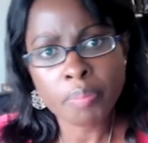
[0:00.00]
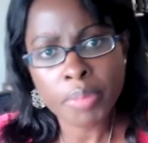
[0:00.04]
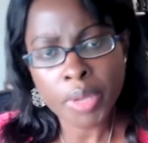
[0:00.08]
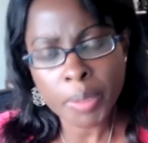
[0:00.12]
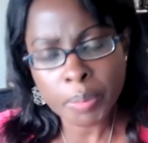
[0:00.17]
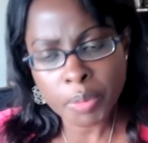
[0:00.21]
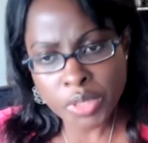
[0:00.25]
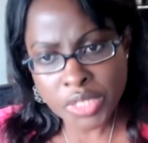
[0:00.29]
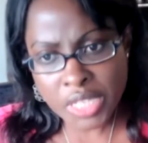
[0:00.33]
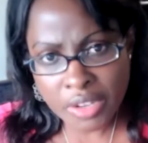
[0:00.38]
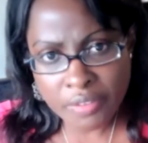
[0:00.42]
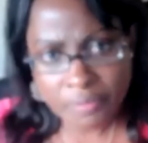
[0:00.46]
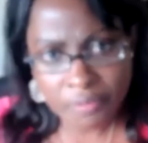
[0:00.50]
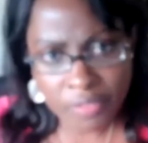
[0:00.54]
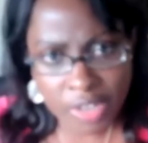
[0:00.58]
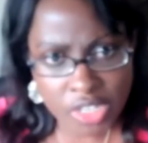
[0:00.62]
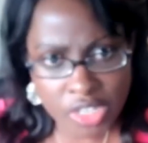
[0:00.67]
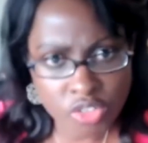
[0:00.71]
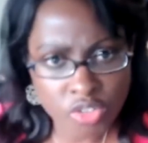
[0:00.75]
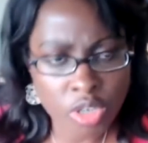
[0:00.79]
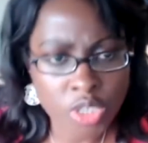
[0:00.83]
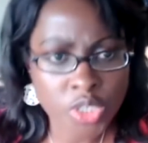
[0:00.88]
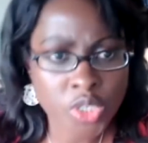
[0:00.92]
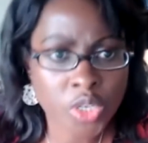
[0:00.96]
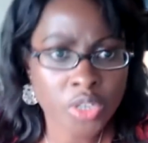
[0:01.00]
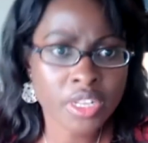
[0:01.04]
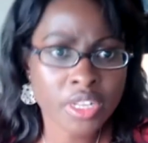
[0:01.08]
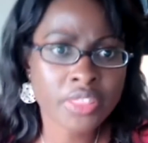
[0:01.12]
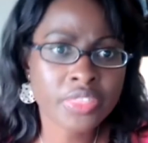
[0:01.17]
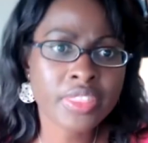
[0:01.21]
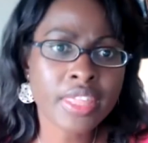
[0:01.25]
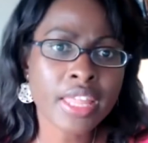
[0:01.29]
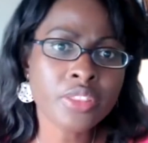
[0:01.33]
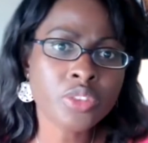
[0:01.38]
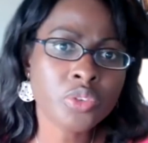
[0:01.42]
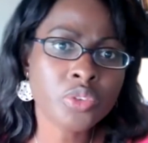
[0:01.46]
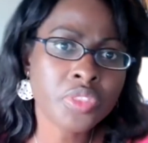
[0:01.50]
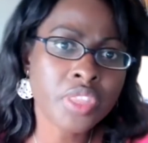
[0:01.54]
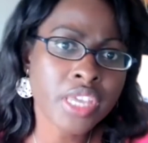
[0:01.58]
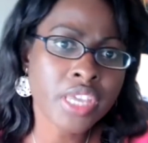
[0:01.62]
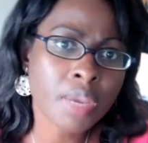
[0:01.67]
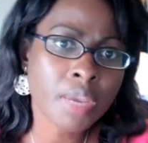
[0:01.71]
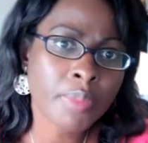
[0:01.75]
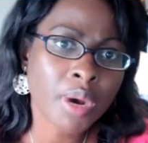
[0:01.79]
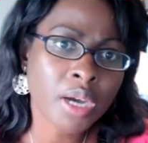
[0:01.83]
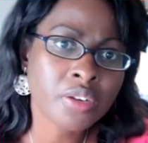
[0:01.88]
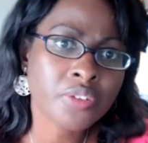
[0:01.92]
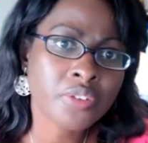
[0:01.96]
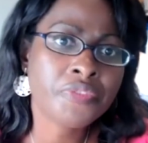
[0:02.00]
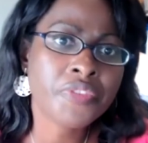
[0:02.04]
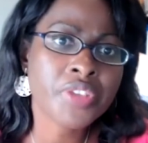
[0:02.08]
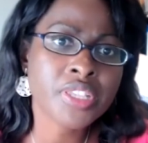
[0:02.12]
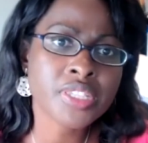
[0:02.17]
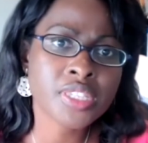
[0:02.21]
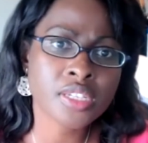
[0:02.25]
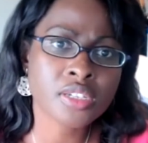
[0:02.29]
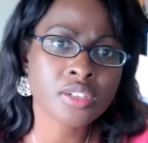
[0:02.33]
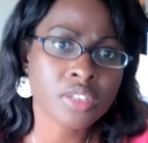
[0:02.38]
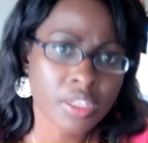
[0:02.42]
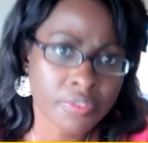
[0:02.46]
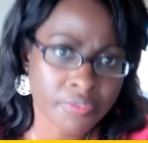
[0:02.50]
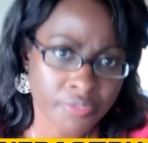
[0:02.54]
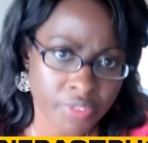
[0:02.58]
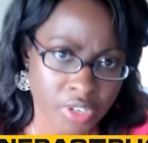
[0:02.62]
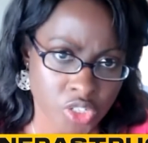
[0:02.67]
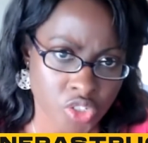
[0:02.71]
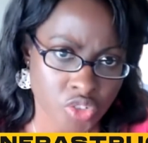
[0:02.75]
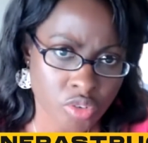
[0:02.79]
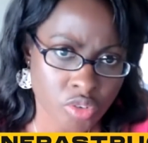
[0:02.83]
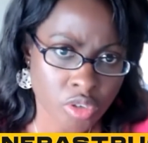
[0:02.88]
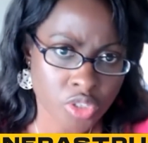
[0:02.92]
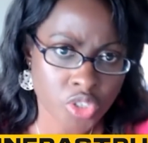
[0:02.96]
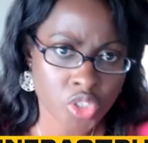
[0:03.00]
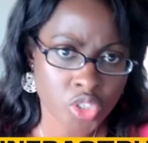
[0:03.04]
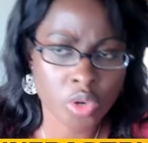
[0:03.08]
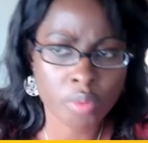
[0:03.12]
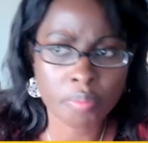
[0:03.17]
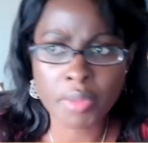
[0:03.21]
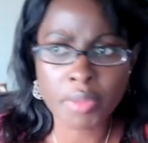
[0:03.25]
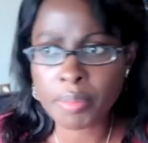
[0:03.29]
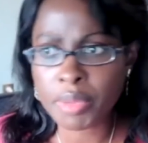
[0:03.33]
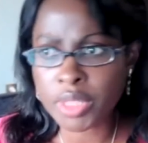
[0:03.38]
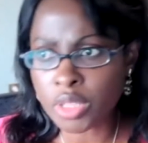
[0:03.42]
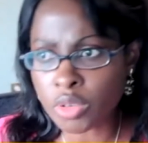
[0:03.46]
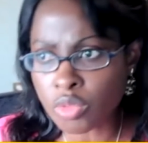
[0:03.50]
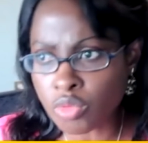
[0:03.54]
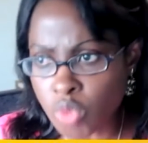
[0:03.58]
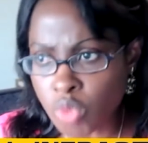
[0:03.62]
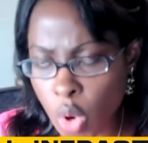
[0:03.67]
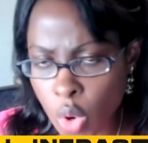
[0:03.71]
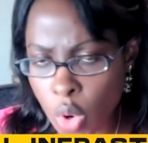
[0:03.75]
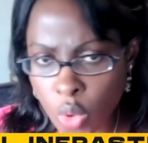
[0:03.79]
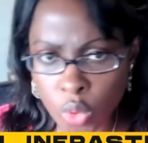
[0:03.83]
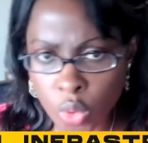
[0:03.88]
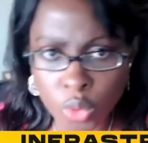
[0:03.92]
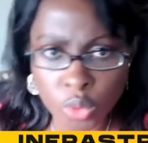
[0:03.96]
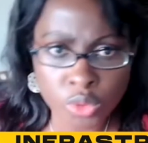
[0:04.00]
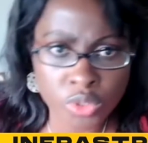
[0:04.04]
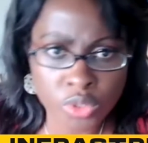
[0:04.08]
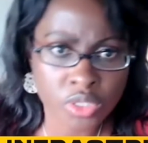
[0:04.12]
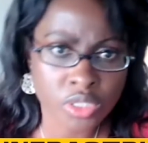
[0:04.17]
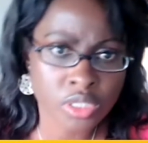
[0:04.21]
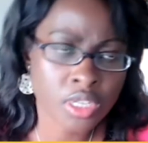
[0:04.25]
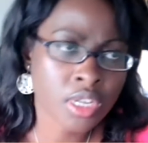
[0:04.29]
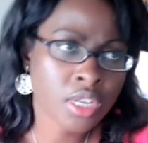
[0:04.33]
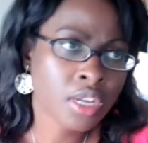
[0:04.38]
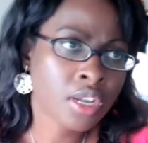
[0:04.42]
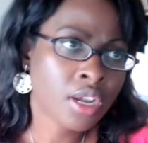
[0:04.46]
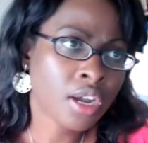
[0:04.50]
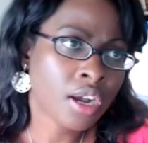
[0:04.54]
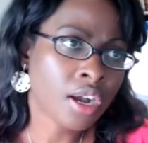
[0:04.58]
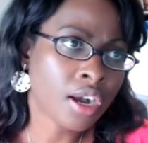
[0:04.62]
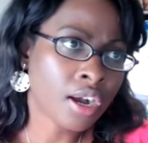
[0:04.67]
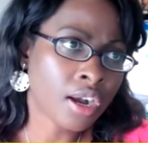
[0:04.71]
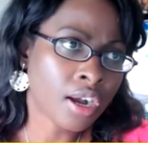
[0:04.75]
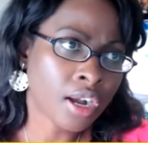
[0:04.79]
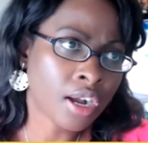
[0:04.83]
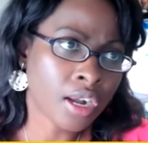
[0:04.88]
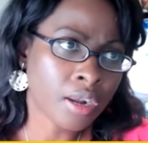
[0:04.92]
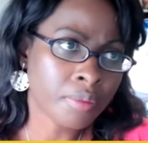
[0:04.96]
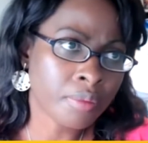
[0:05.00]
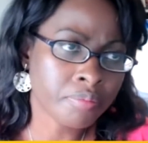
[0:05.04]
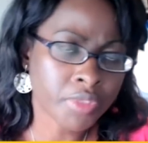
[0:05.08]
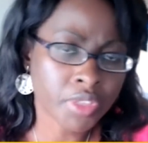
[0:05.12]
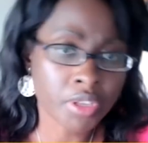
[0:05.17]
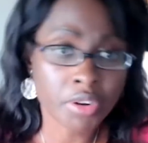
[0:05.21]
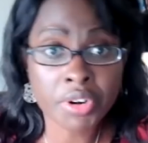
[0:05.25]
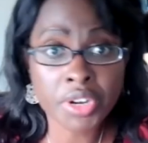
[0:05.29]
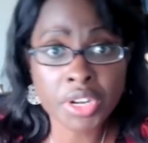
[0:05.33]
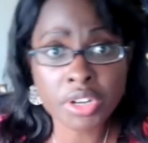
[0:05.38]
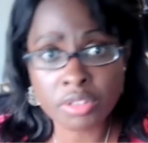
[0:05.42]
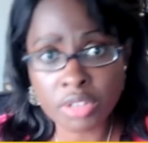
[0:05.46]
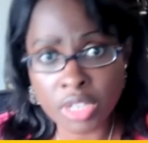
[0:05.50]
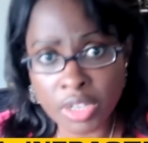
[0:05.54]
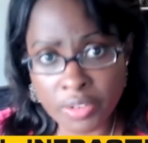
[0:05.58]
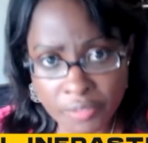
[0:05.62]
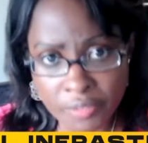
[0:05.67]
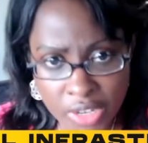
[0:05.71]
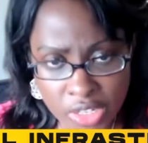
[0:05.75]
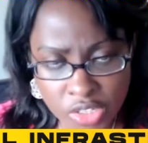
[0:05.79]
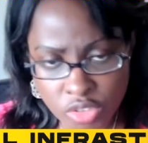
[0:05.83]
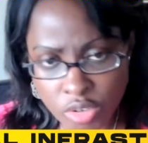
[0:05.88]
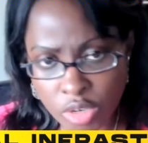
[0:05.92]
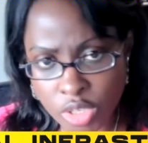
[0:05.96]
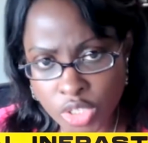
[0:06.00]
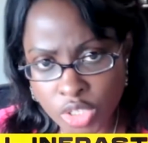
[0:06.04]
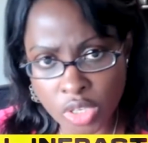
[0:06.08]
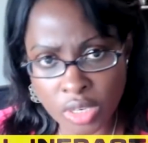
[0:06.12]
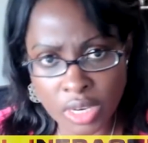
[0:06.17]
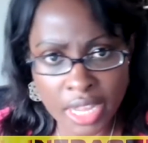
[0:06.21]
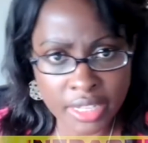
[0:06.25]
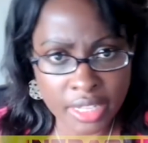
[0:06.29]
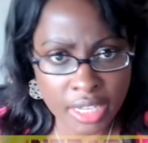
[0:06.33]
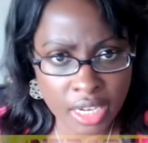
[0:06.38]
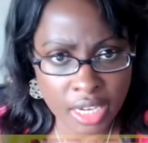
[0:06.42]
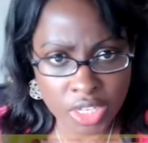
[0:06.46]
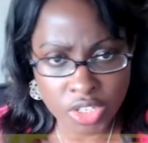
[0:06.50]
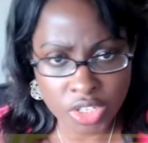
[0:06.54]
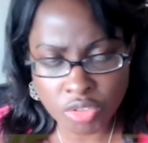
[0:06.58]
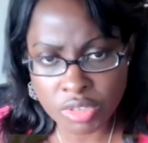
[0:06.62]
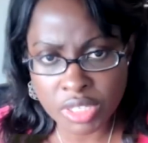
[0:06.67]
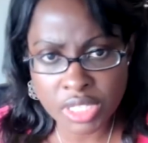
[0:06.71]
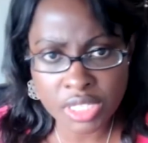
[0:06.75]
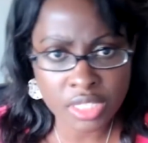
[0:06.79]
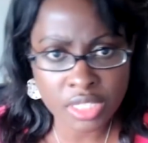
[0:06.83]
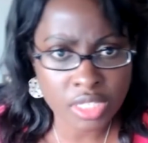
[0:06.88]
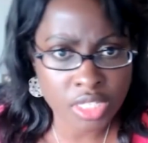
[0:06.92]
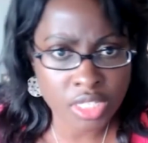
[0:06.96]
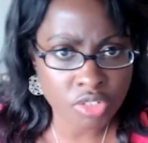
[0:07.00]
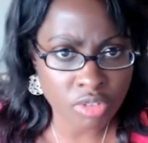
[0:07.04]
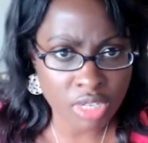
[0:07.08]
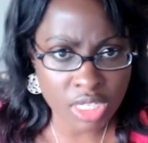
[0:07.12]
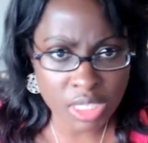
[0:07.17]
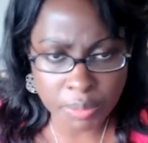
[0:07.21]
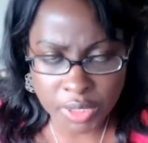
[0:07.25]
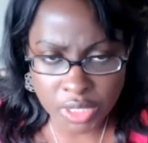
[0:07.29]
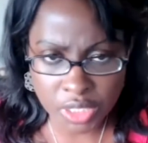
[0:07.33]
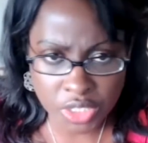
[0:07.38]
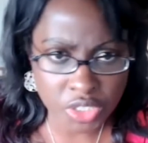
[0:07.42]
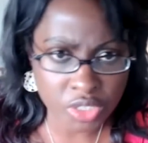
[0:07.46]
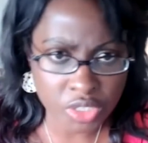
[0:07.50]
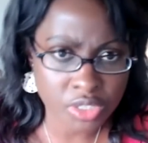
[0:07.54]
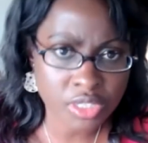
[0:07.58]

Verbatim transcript: people say infrastructure, they tend to think about the physical infrastructure, maybe the roads, um, the critical infrastructure like the electricity, transportation